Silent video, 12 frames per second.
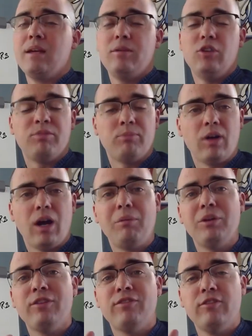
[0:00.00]
you've
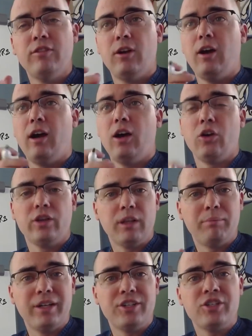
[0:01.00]
probably heard the
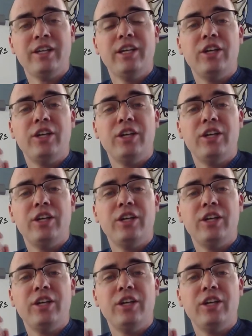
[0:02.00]
pitch.